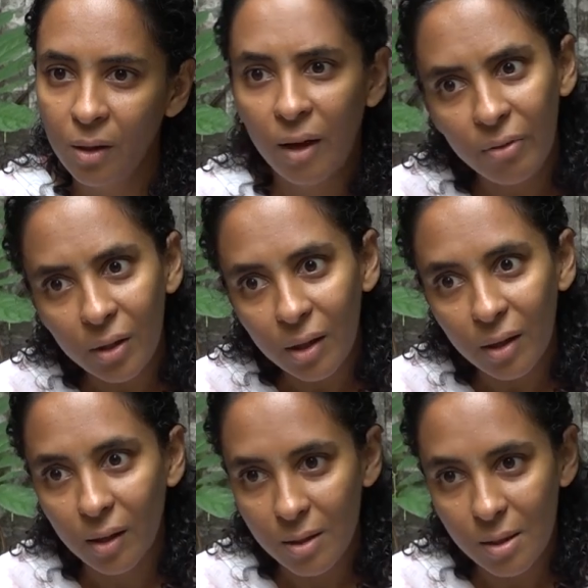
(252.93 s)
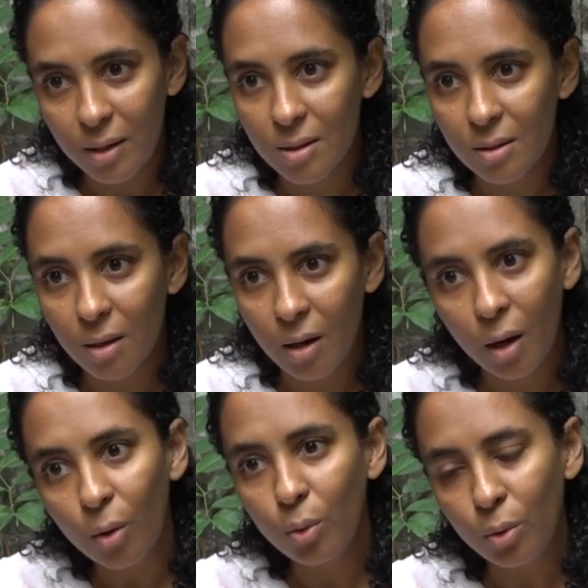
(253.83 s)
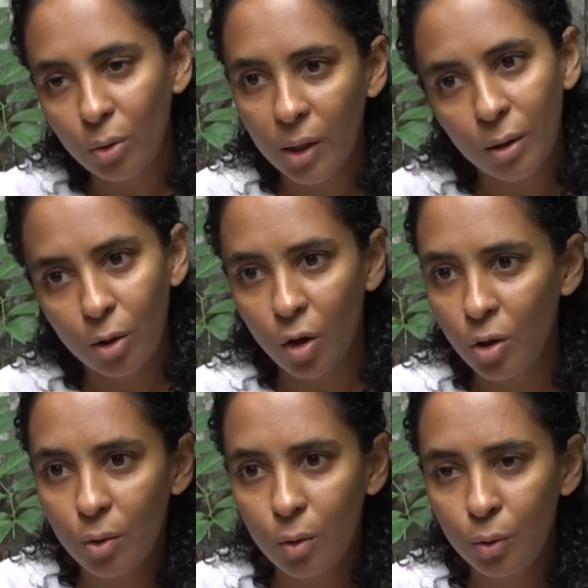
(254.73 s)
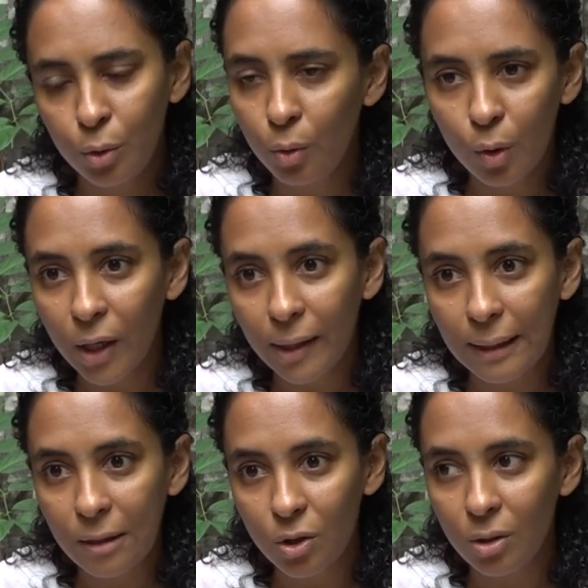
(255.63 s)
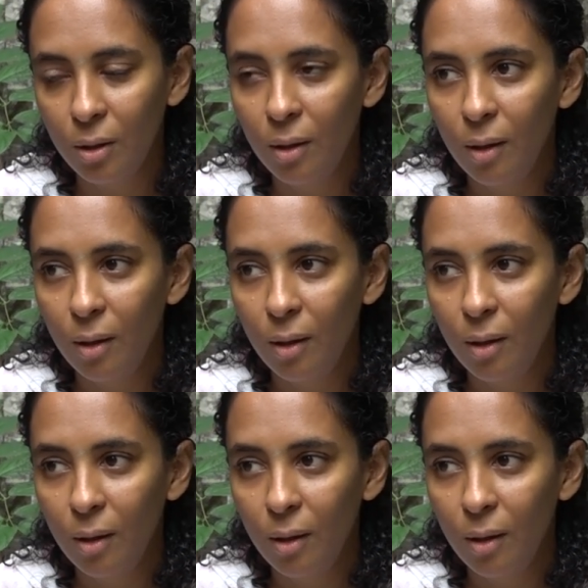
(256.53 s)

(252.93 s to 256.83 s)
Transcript: Every day? I said, yes. How then you don't get tension?